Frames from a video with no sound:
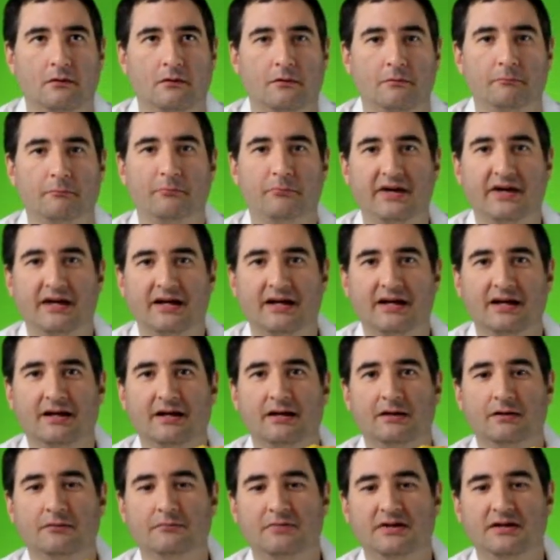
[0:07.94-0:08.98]

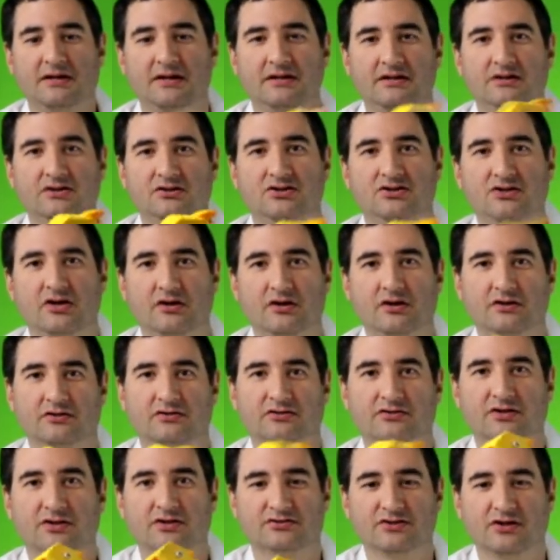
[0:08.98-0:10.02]
Baby shark,
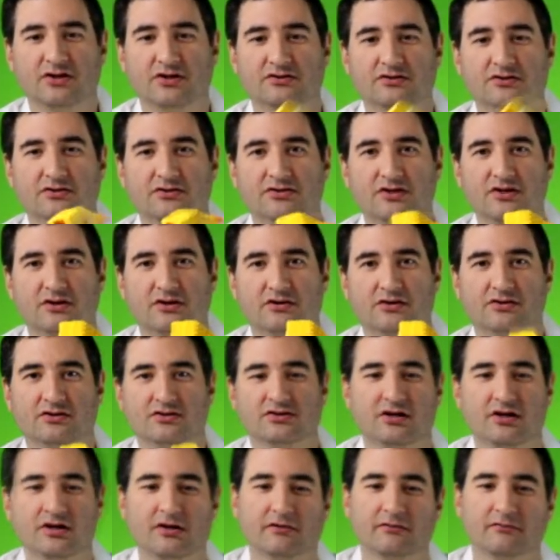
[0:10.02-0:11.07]
shark, shark, shark,
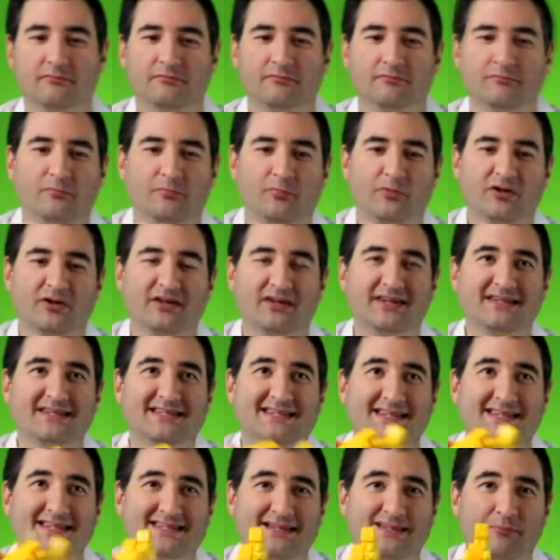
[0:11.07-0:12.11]
shark. Well, this
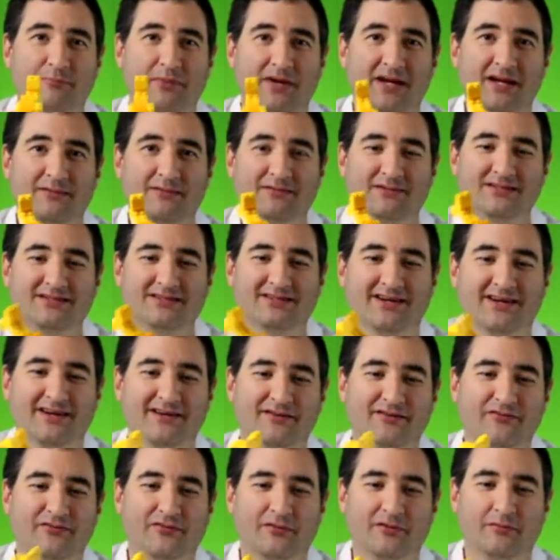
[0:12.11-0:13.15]
is the baby
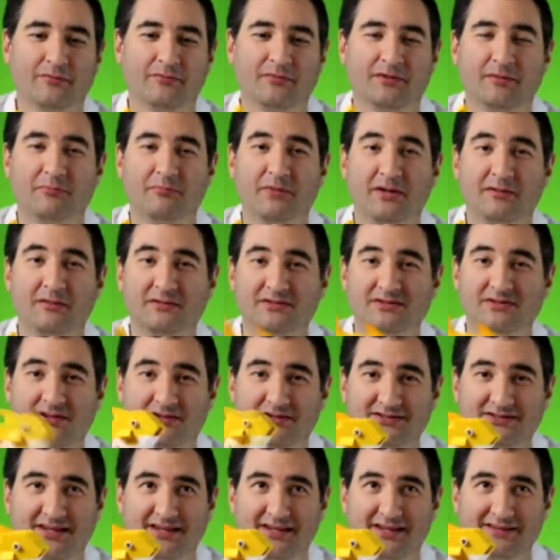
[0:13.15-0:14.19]
shark from the baby shark
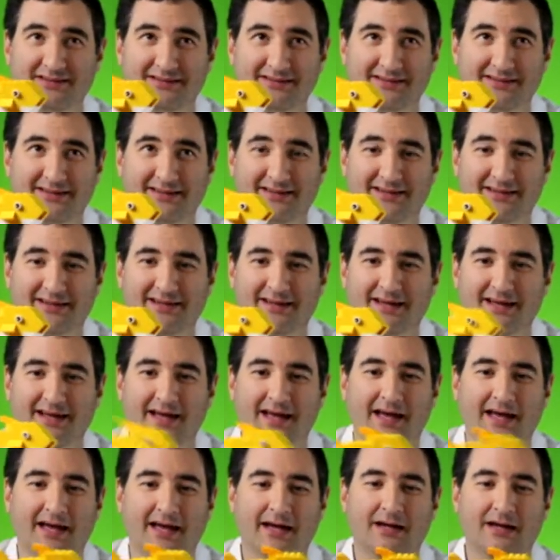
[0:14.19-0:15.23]
song.
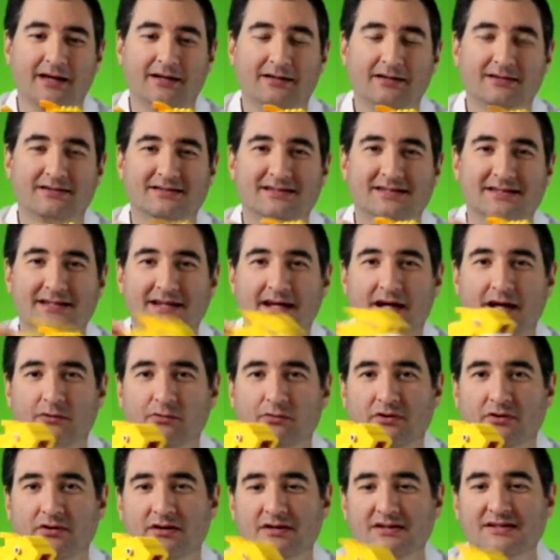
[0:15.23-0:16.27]
And today
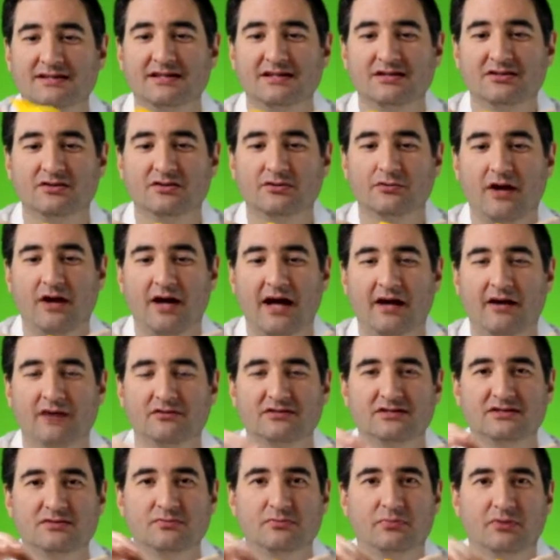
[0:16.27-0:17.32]
we're gonna teach you how
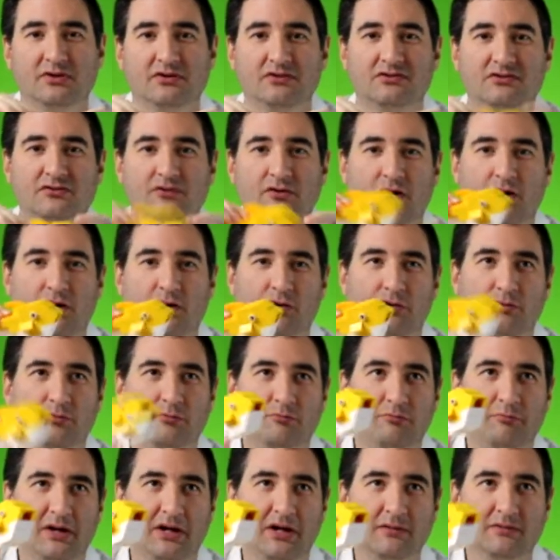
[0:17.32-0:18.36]
to build your own
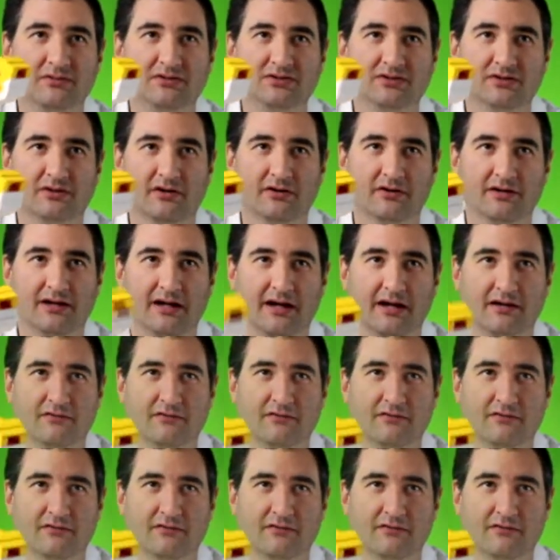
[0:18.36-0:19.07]
baby shark out of